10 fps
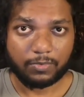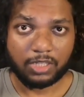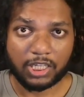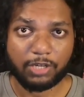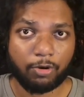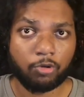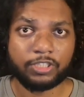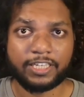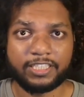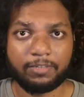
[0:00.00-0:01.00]
you want to
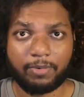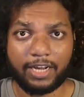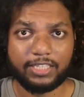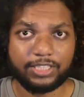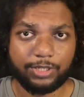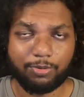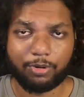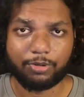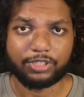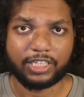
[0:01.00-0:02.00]
change the price, you want
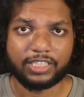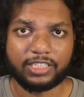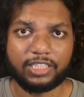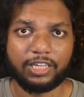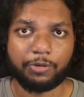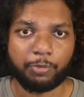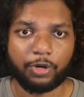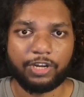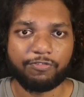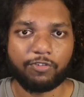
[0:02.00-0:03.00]
to change the
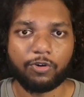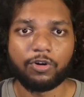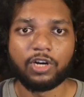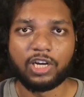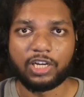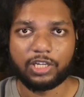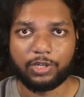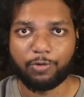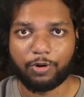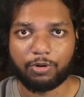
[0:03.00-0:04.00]
onboarding flow,
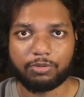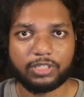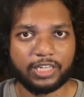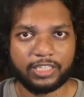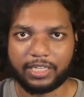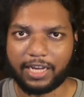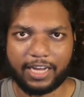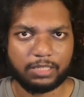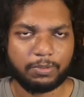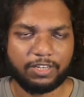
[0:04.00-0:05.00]
you want to change
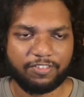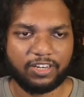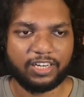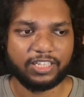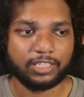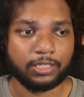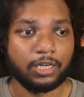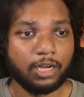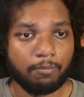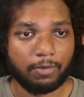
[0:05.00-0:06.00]
as per different region.
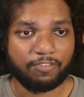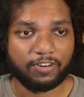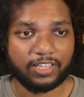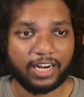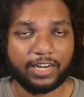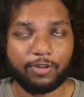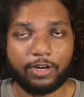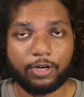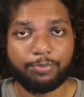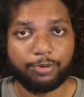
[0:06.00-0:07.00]
But for that, you
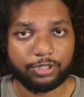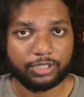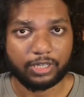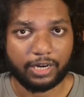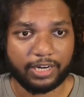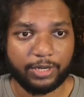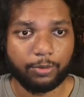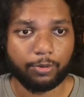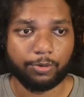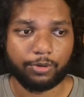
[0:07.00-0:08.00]
need to push a new
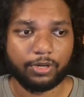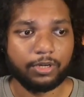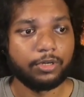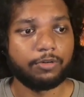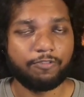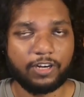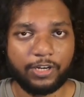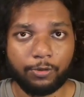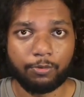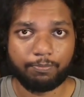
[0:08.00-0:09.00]
code for
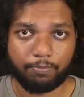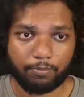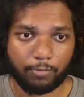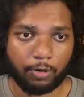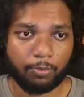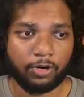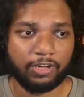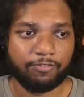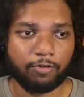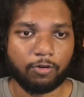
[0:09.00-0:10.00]
new
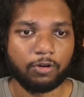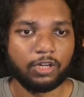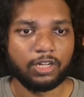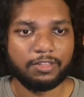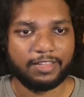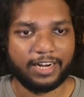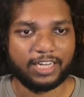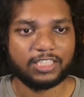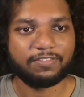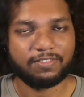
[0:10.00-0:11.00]
onboarding flow. That
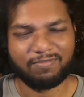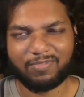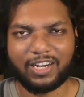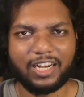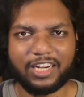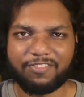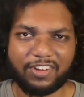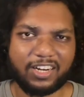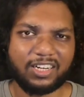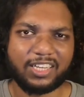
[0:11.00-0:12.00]
is really
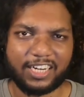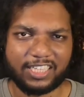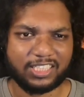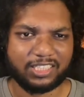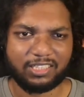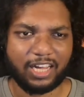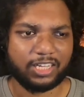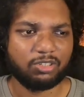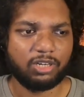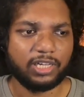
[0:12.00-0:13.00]
difficult. That is
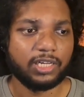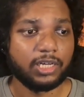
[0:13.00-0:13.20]
actually,